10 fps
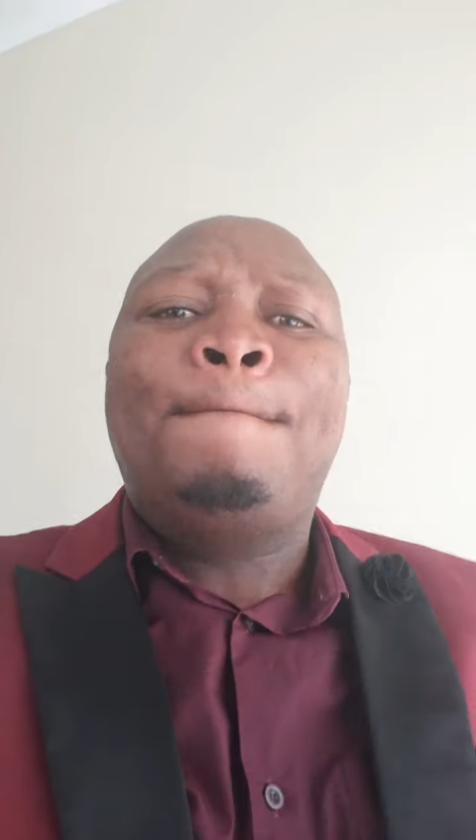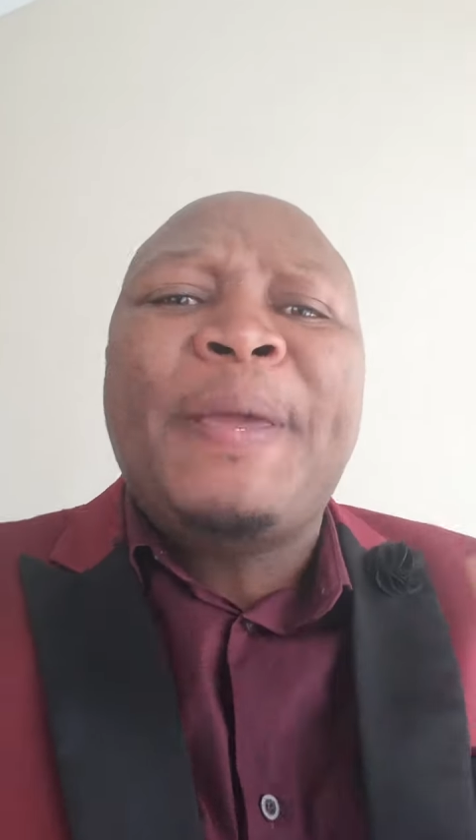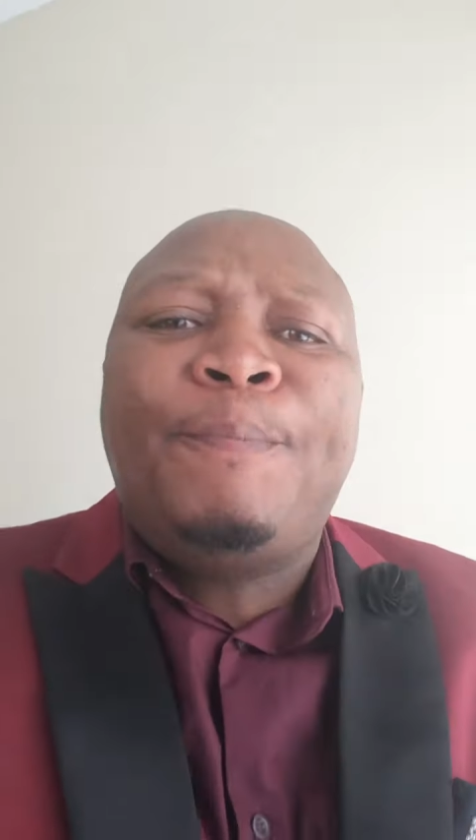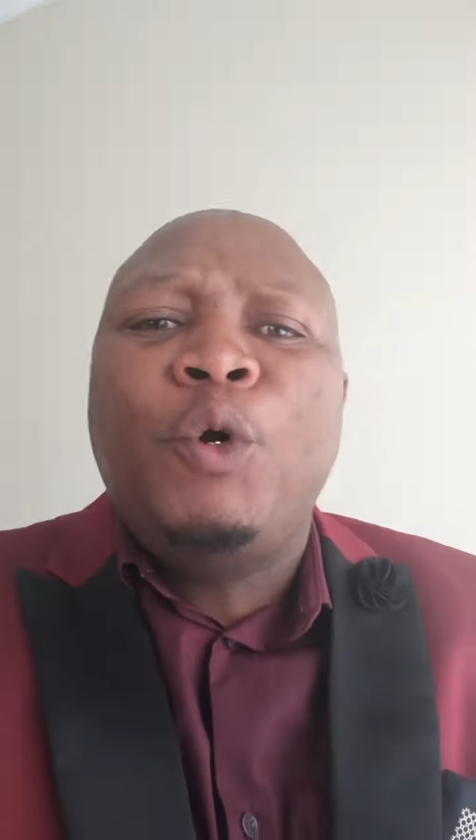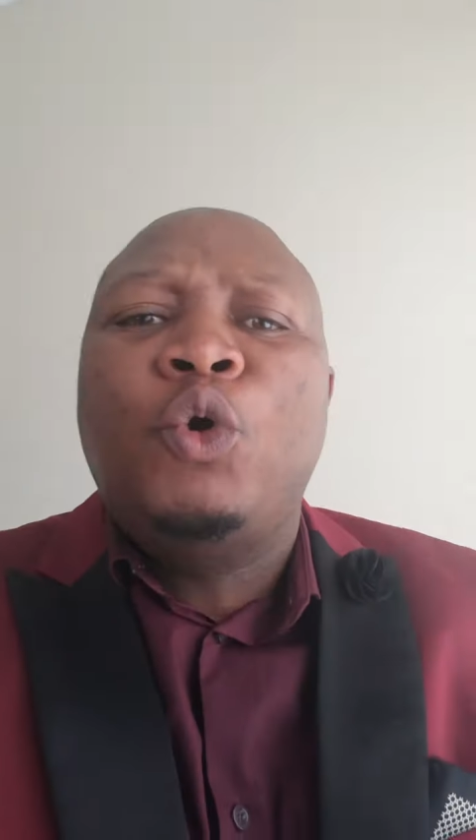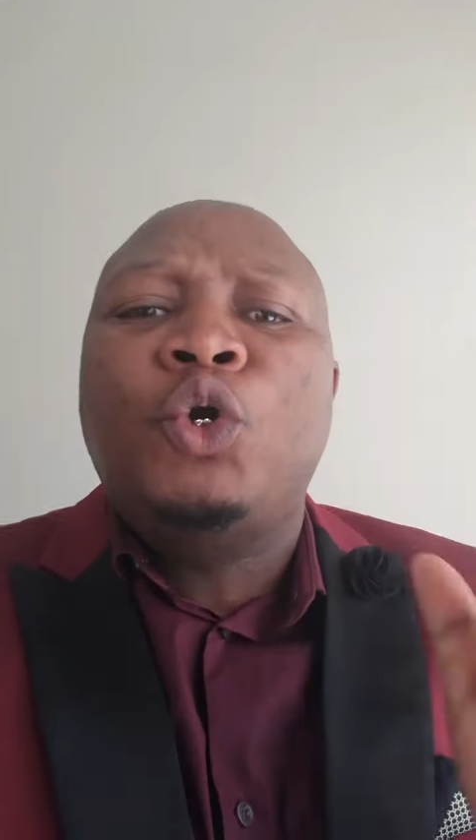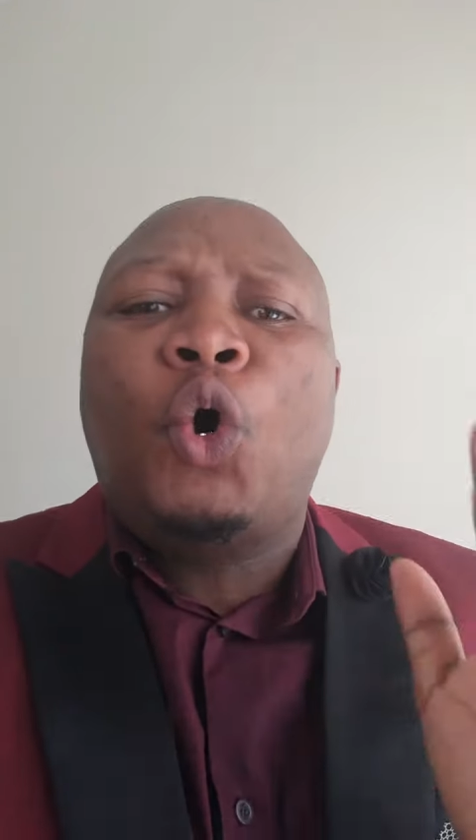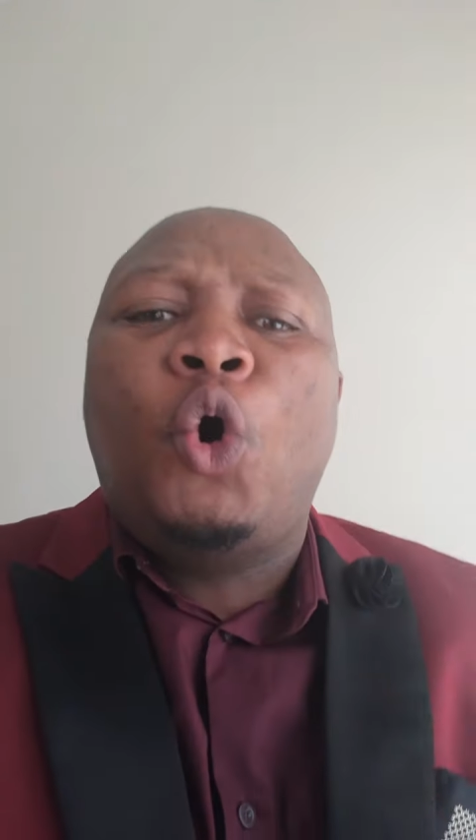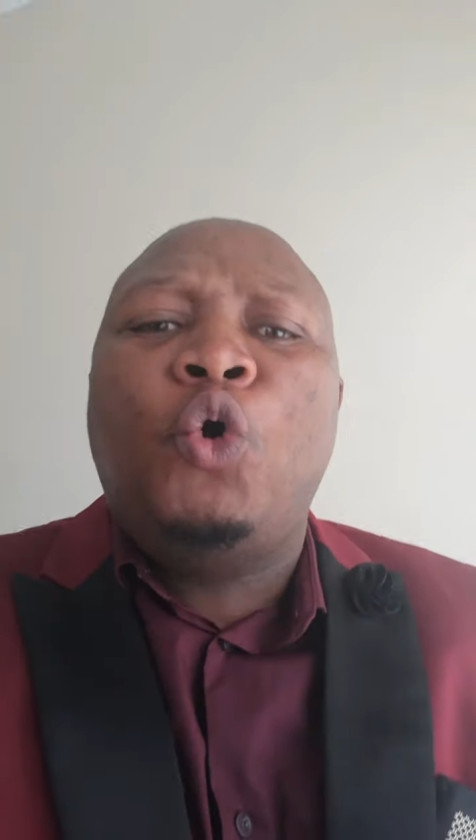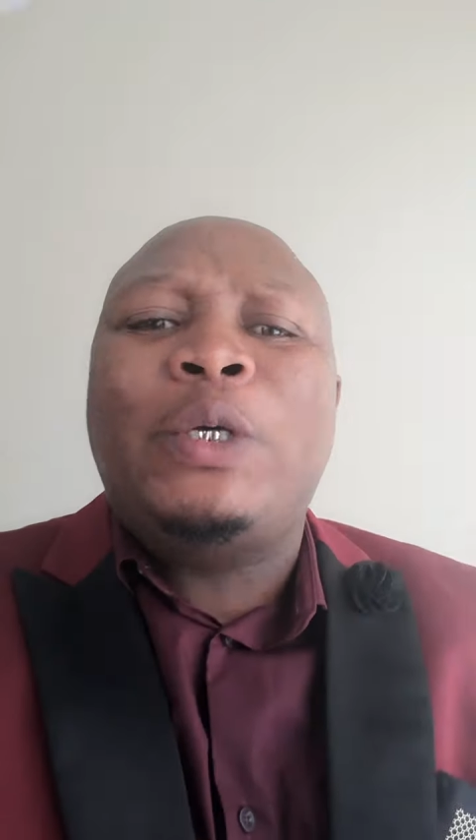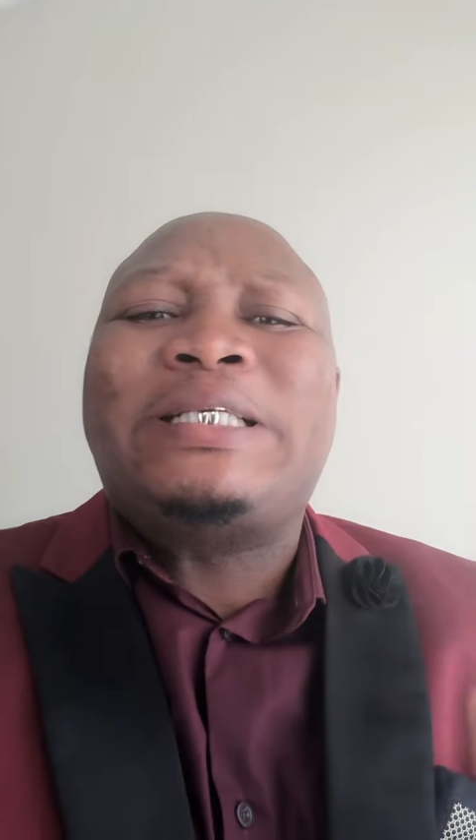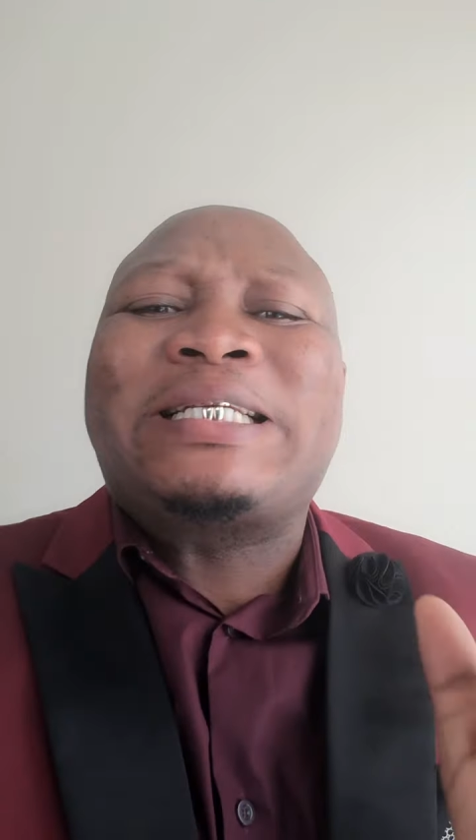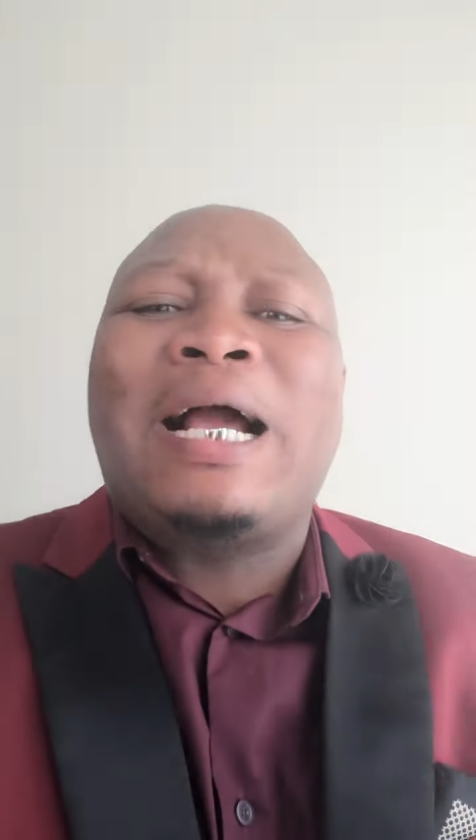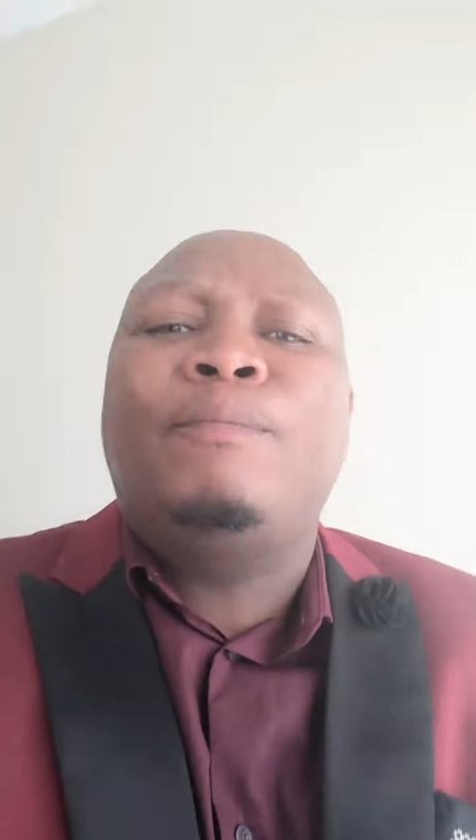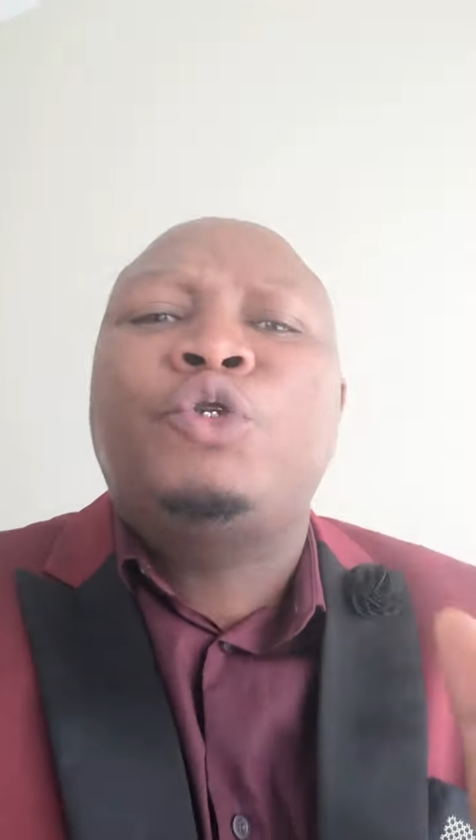People will always
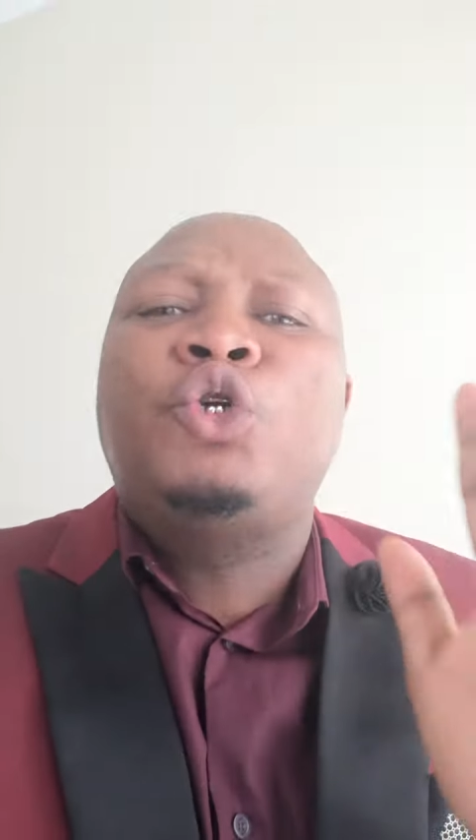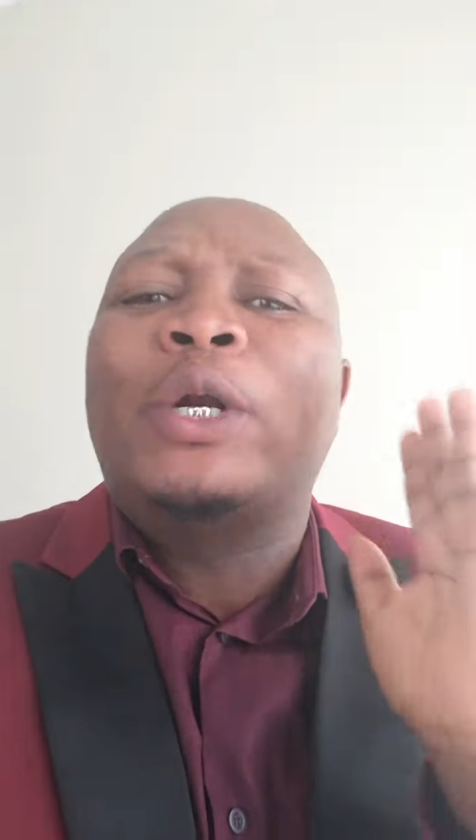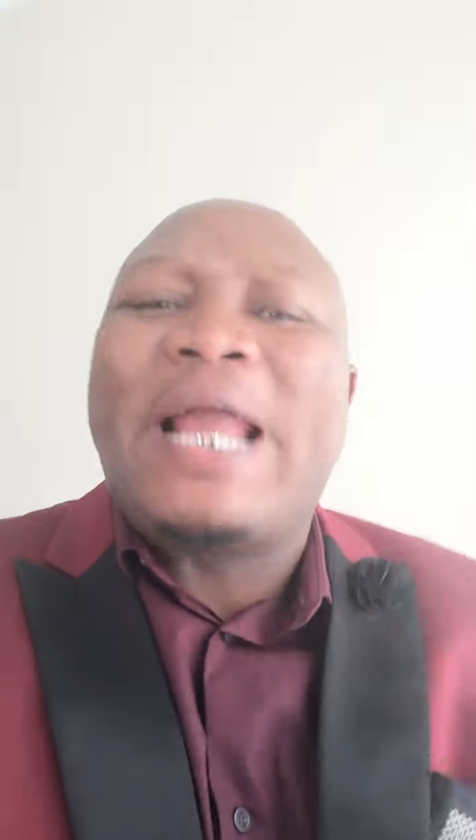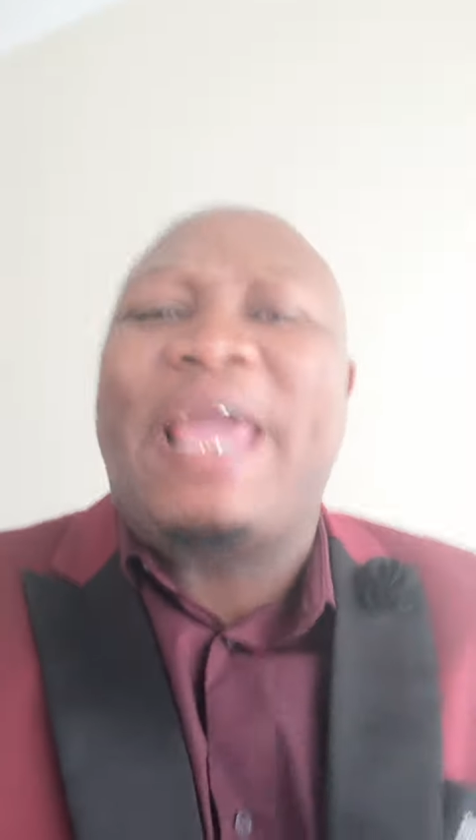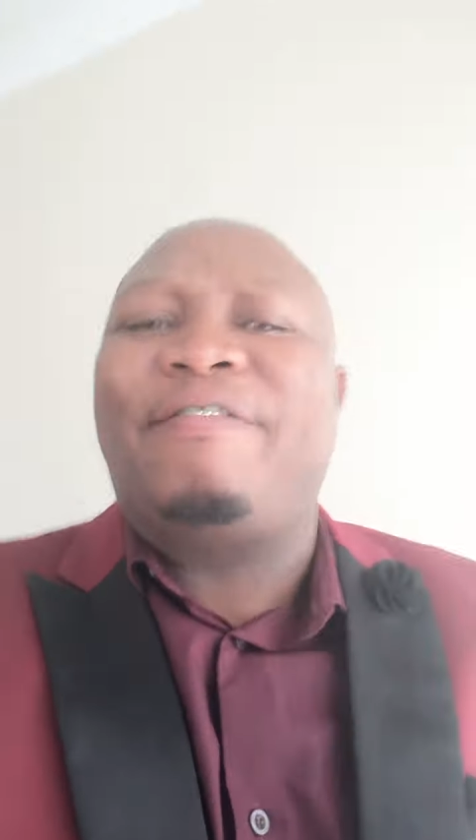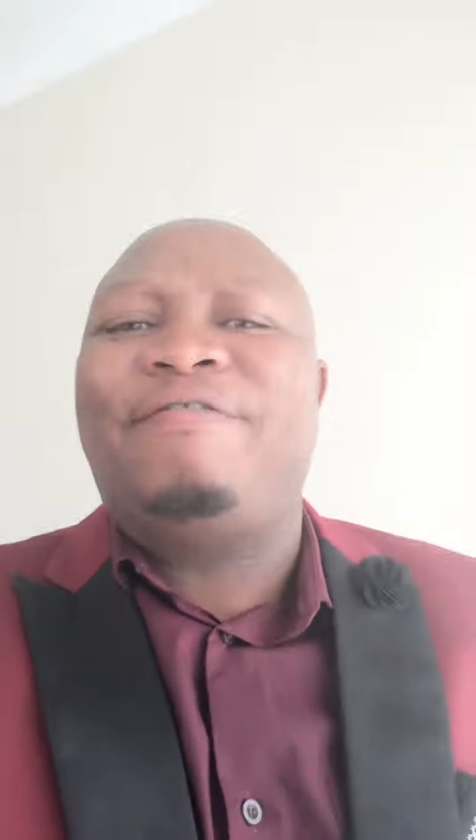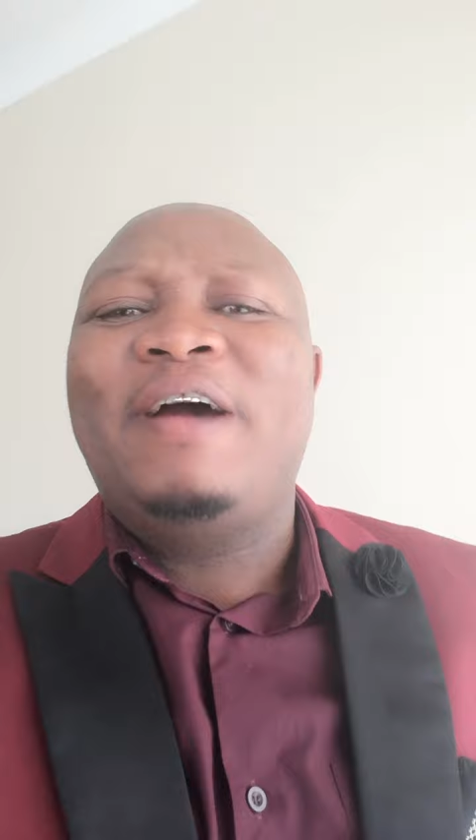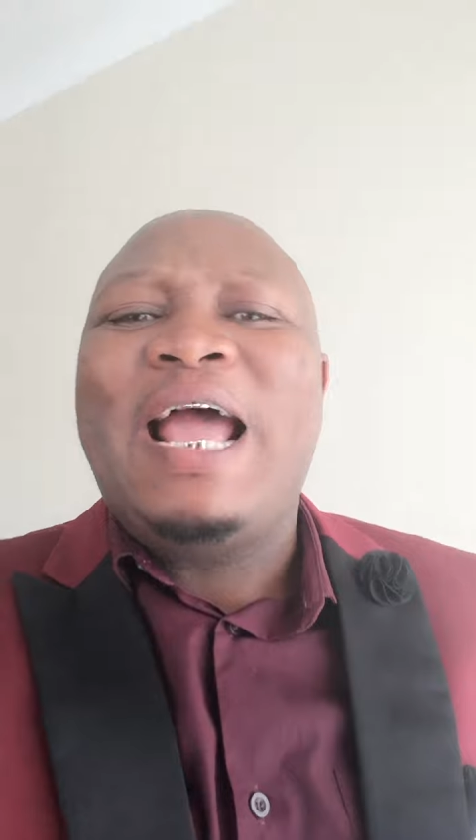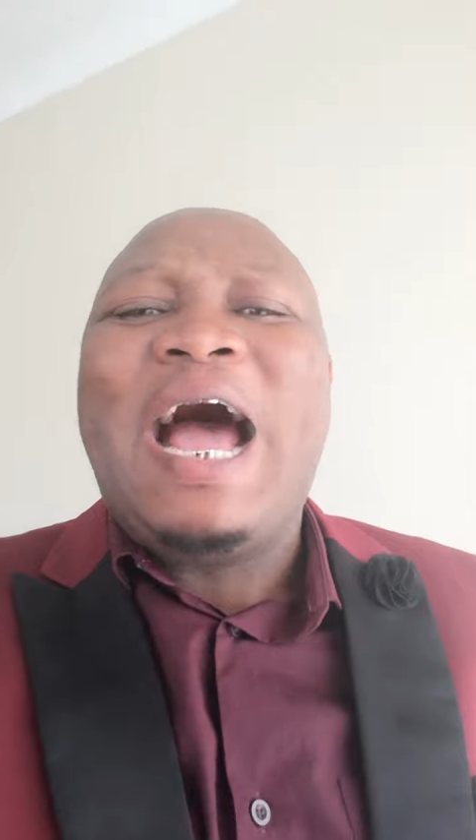come to your life.